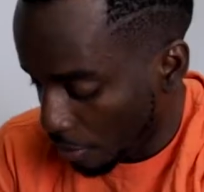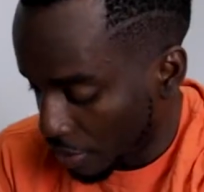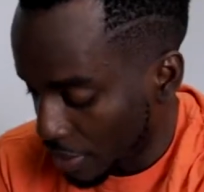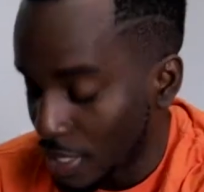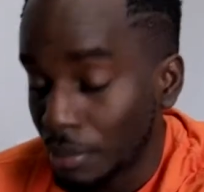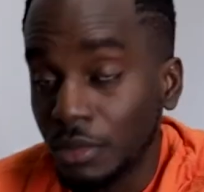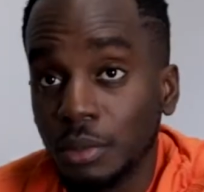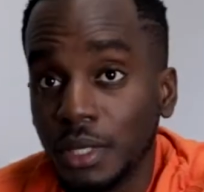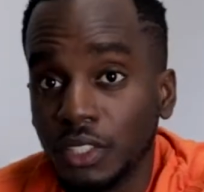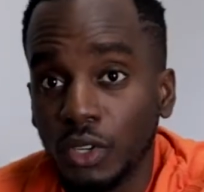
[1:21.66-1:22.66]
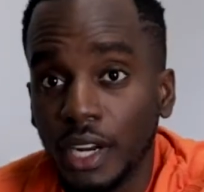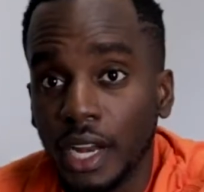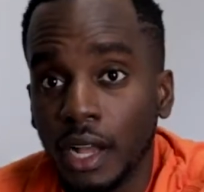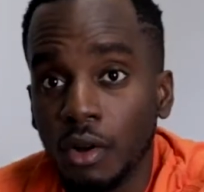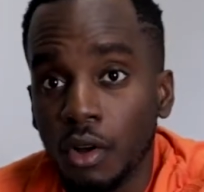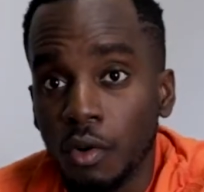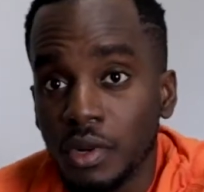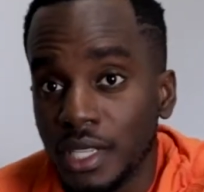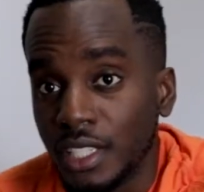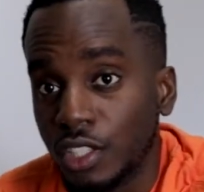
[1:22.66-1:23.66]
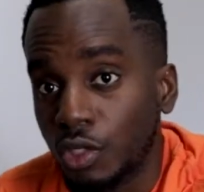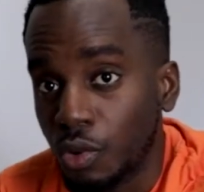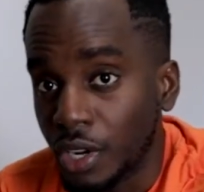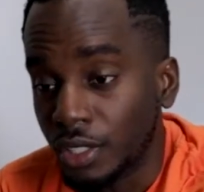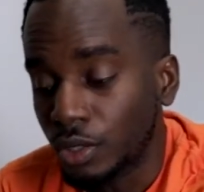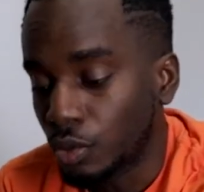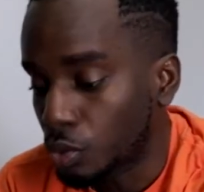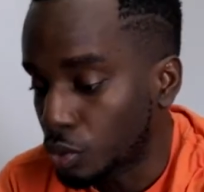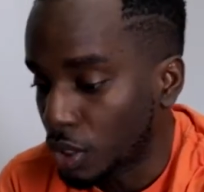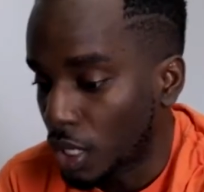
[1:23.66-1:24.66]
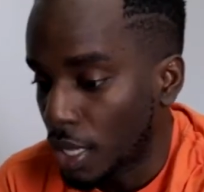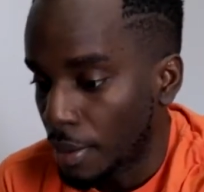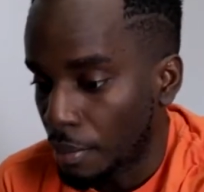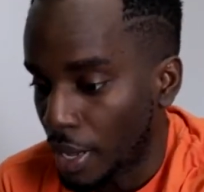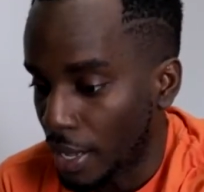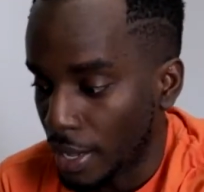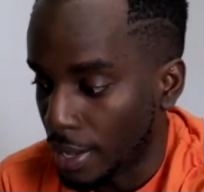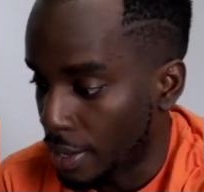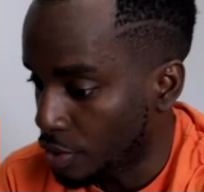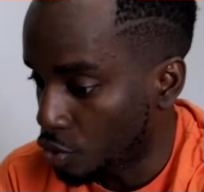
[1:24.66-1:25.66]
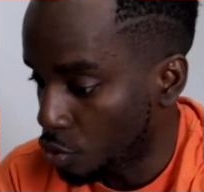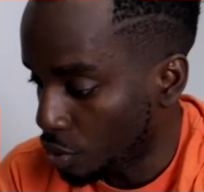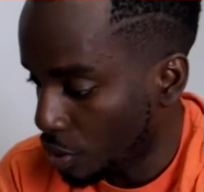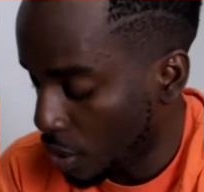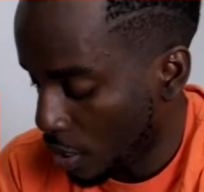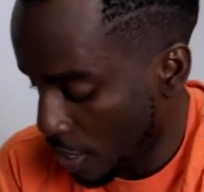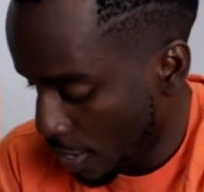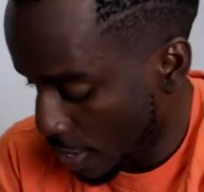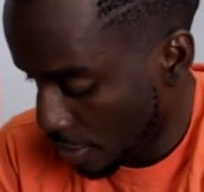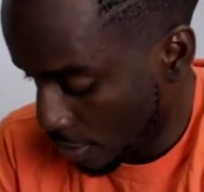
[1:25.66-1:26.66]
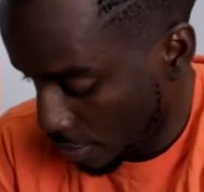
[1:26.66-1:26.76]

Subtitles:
gonna assemble the base right now with these 3-inch screws, my drill, and